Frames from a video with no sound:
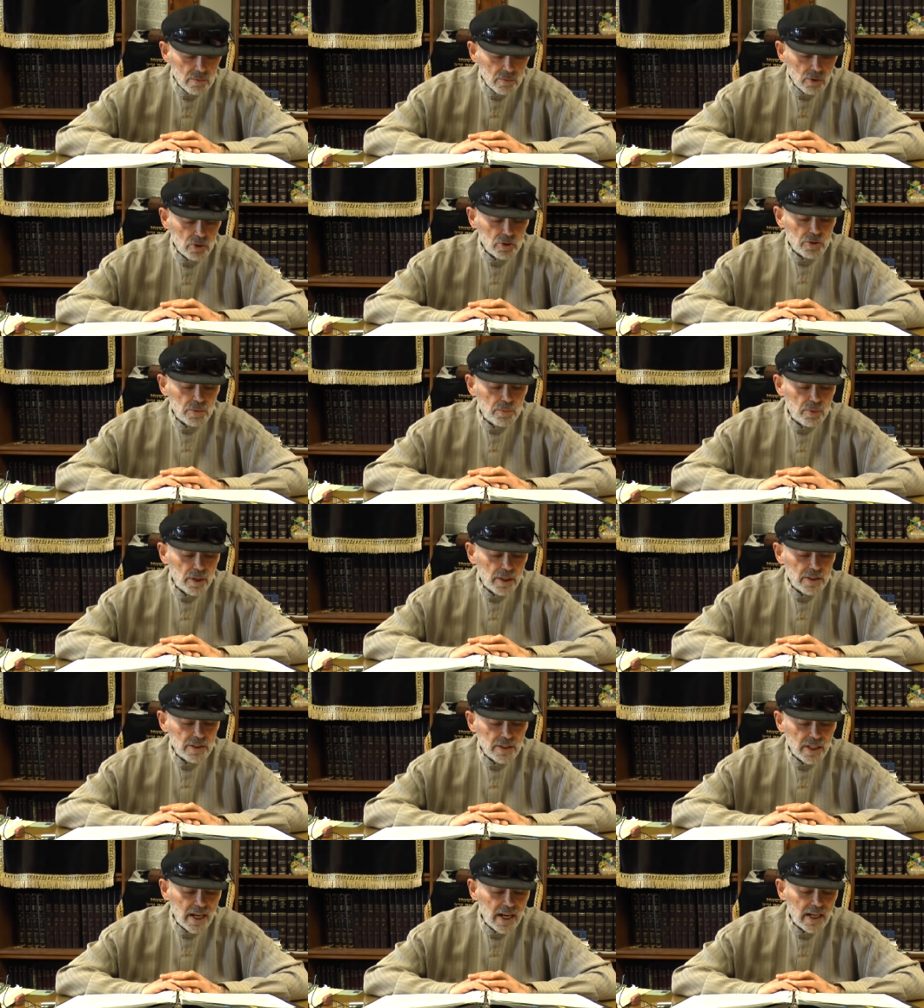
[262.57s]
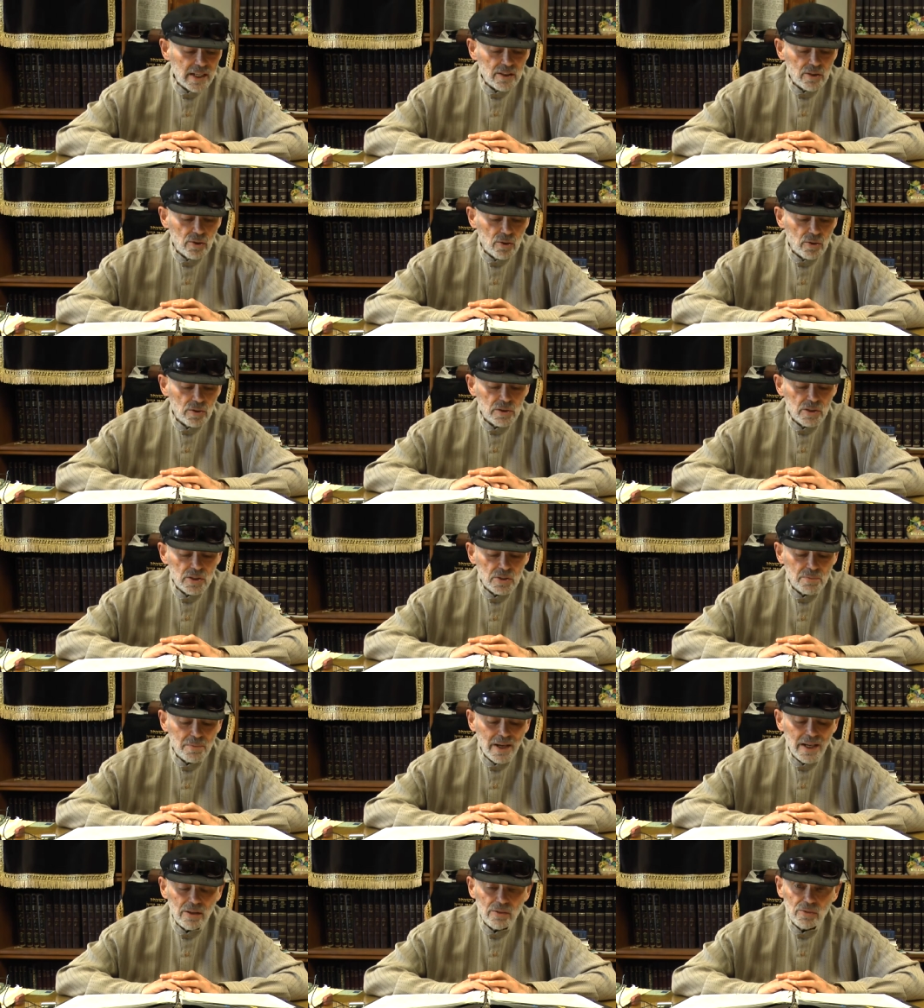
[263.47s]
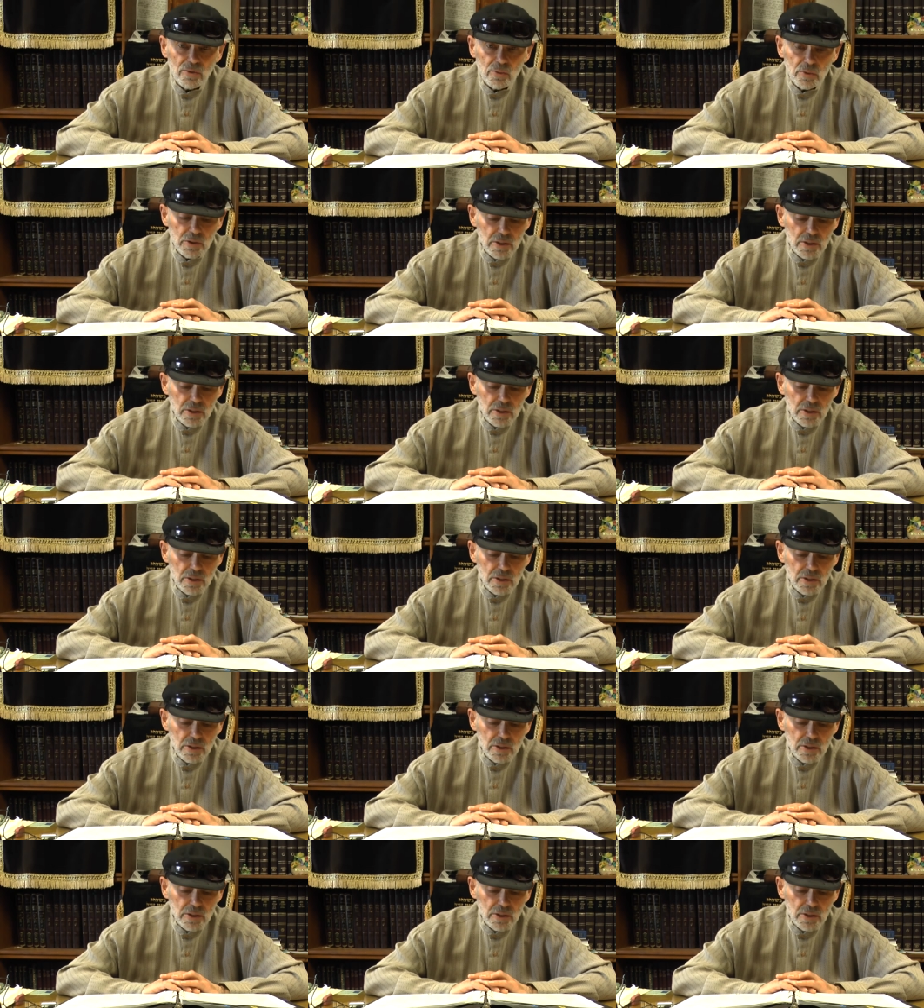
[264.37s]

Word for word: Moshe placed a hot coal in his mouth,